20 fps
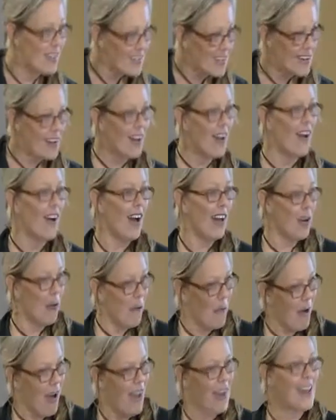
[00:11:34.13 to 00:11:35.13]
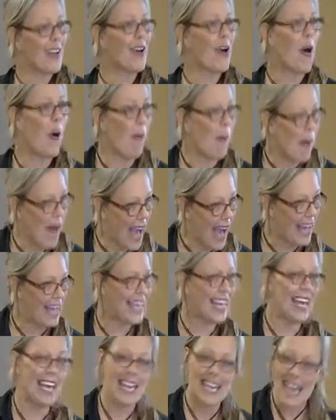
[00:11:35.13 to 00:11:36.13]
I don't want to go
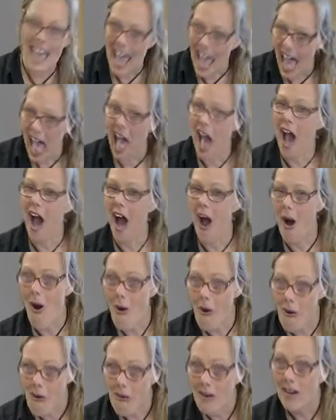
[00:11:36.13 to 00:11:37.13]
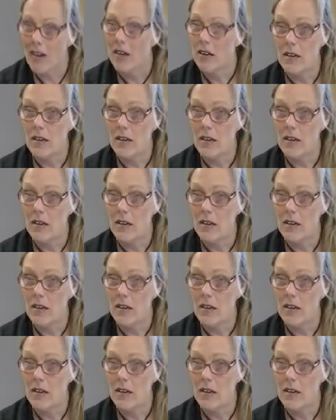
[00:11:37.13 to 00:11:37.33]
back in now.